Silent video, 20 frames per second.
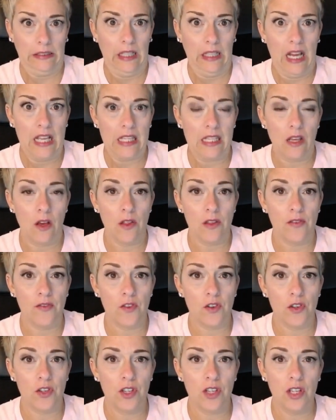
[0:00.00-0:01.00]
I saw the
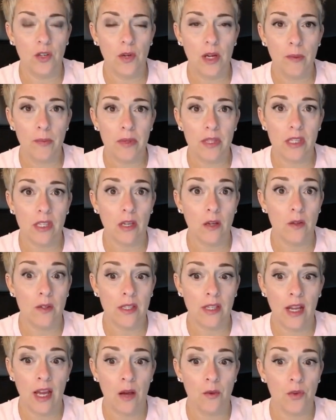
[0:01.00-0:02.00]
first 2 episodes
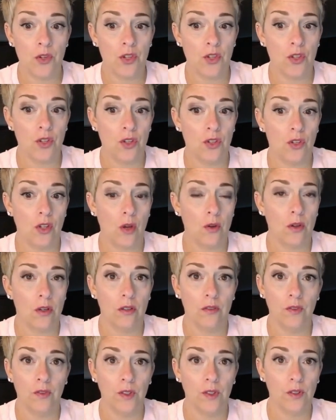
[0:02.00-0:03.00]
and I was so
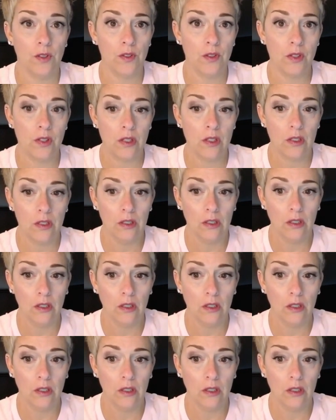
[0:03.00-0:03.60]
confused.